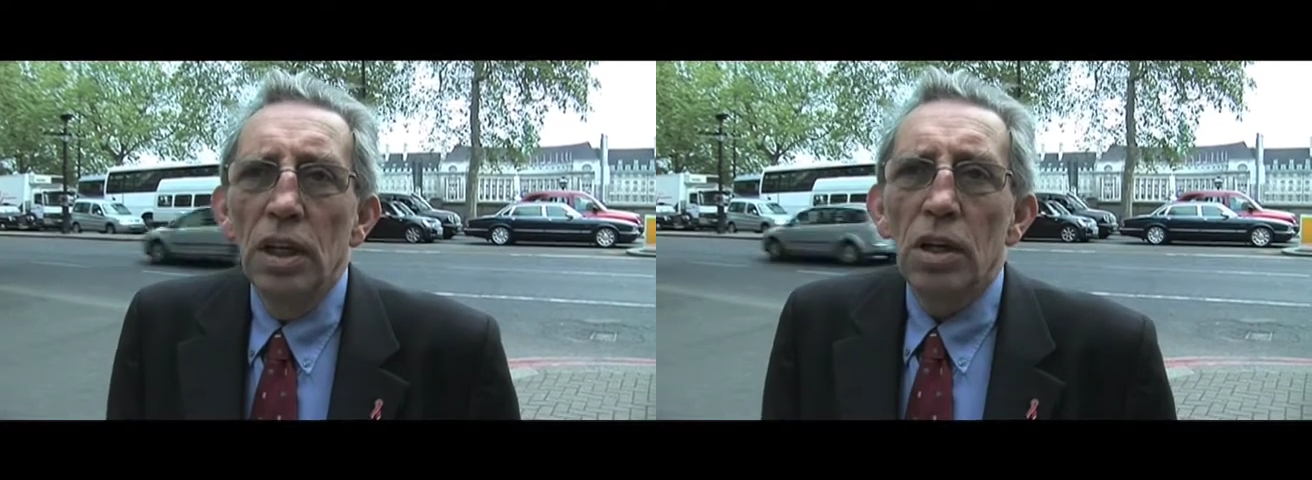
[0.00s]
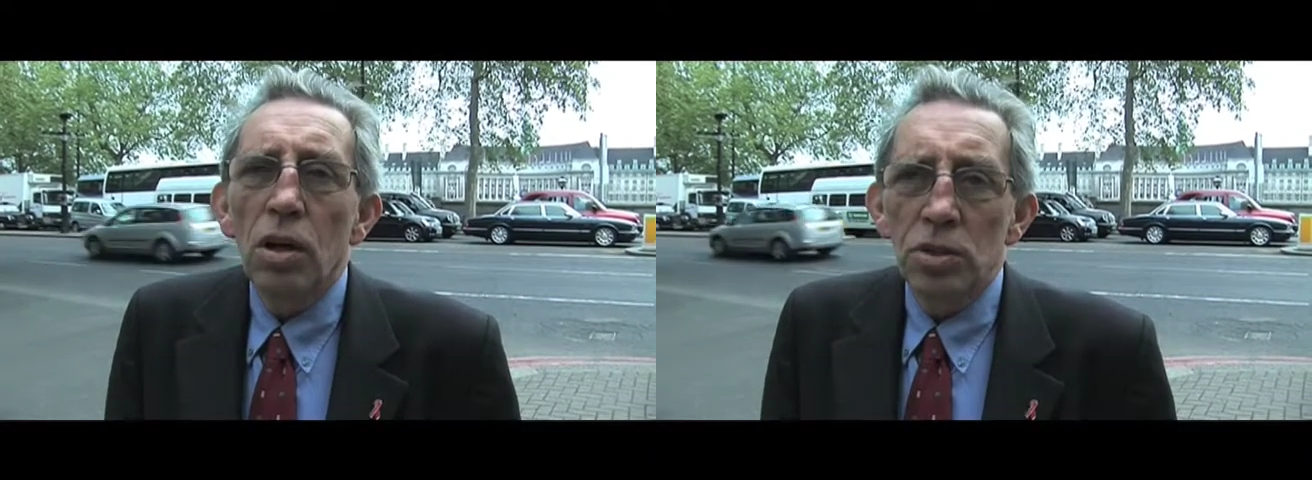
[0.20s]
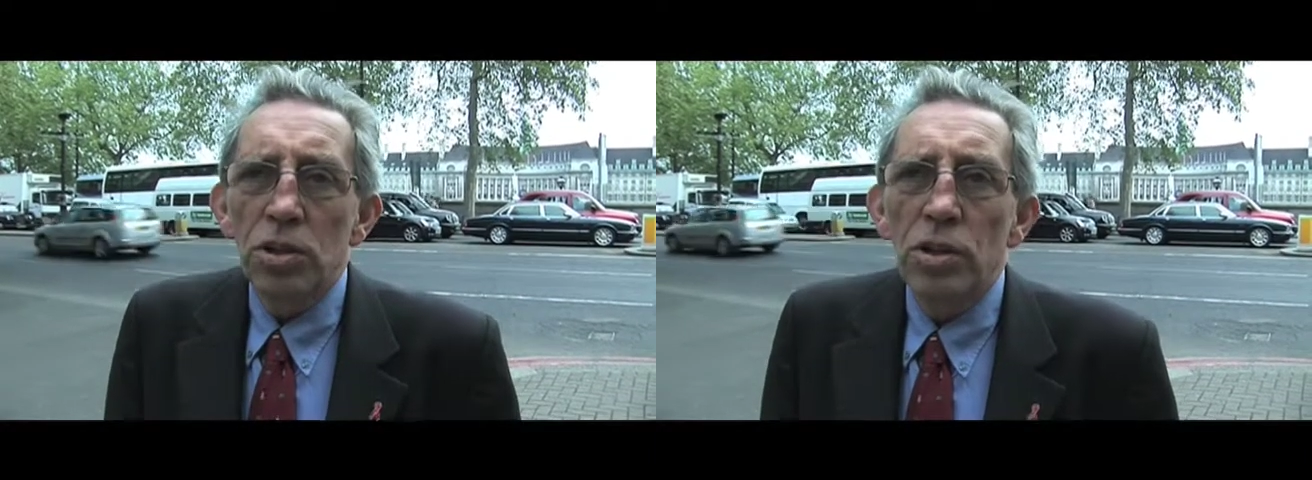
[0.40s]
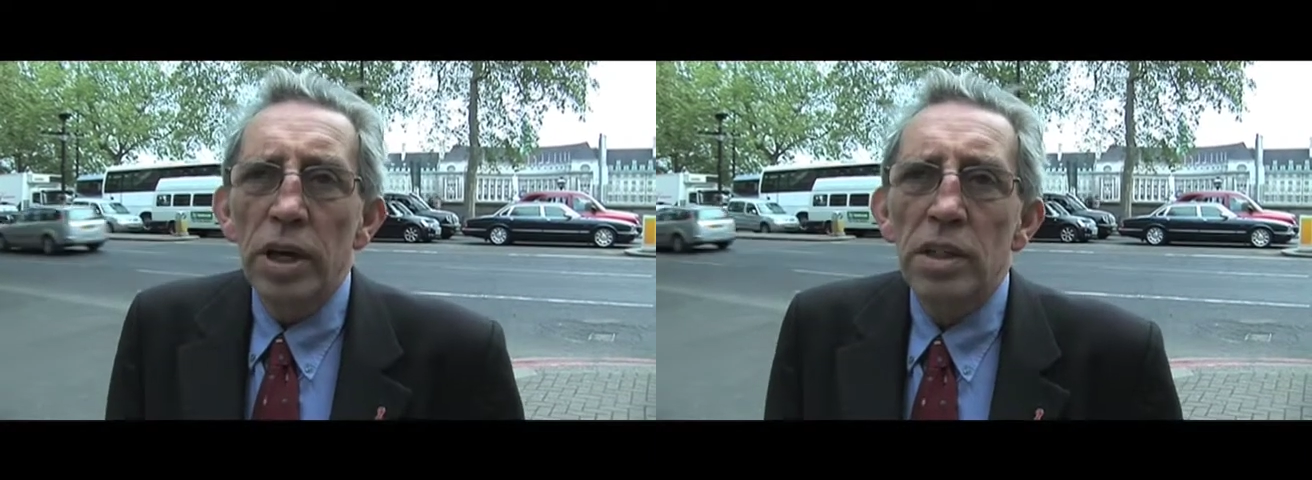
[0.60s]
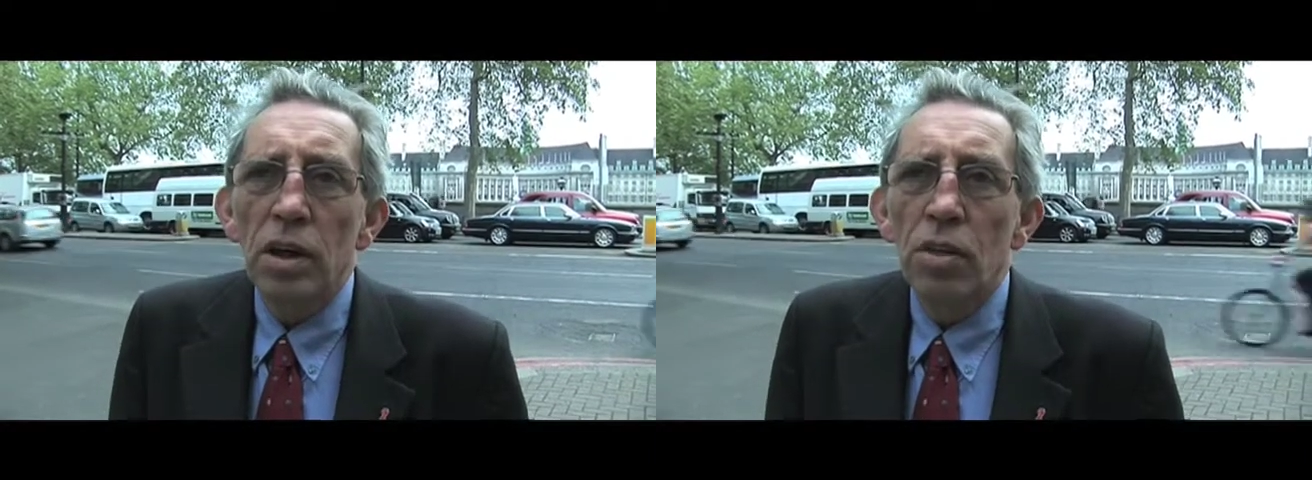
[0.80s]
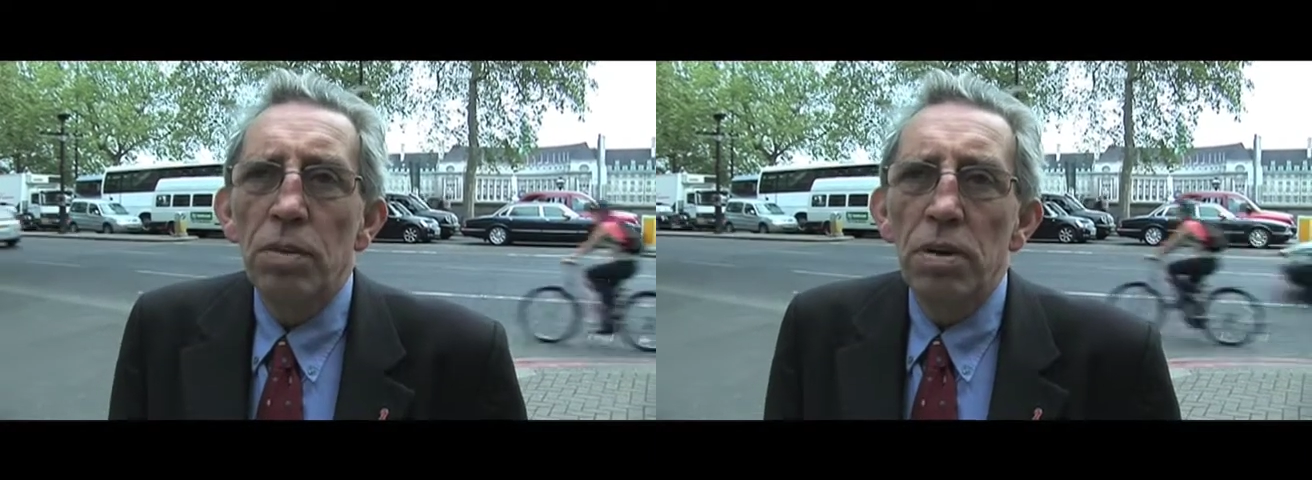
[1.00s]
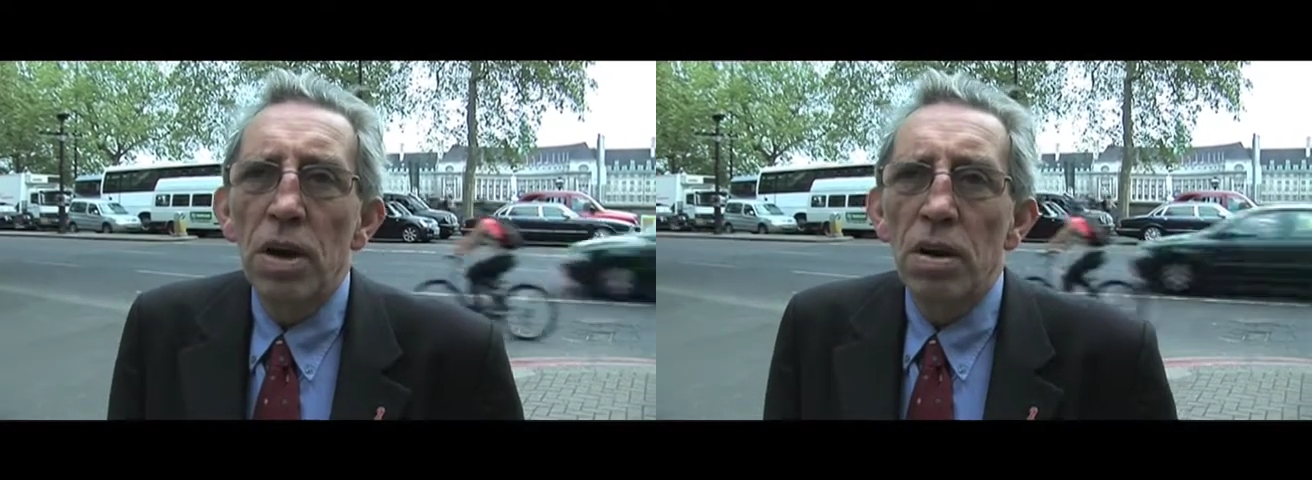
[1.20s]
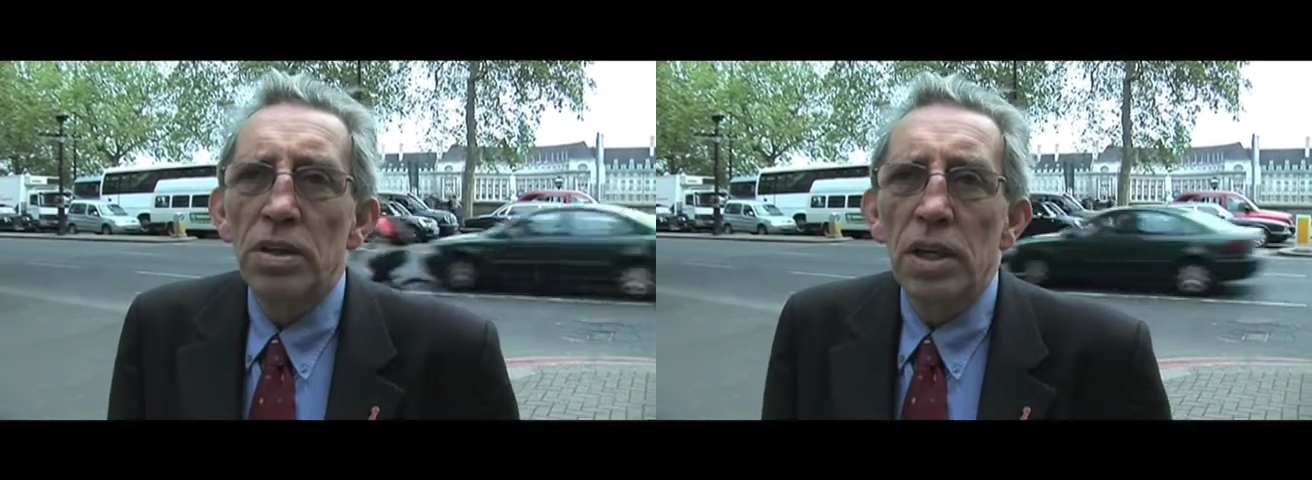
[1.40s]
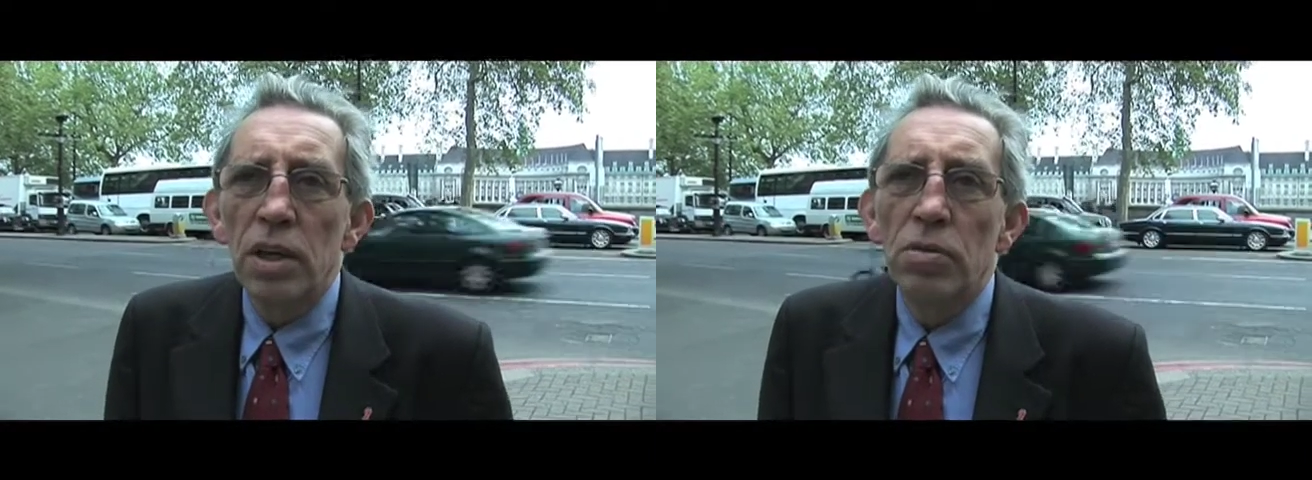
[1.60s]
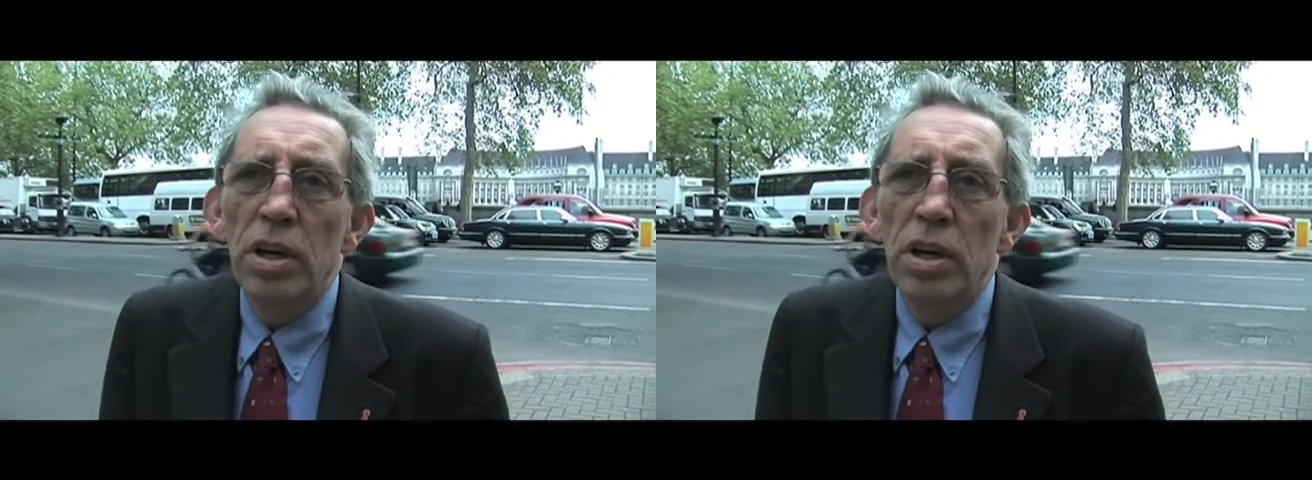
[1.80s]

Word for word: concentrating on the party,